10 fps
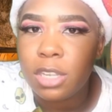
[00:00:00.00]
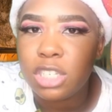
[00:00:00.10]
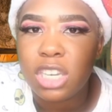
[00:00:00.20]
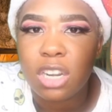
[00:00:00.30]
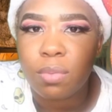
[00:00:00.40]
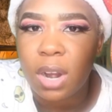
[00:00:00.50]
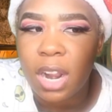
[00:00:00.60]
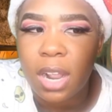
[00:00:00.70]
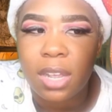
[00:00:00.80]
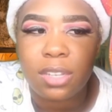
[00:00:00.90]
she need a
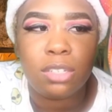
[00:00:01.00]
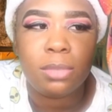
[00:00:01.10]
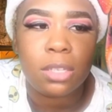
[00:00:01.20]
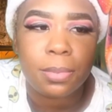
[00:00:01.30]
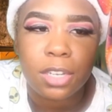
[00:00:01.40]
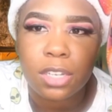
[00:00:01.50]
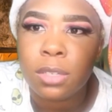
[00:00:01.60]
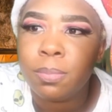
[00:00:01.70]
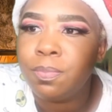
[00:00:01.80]
ride, she missed the bus,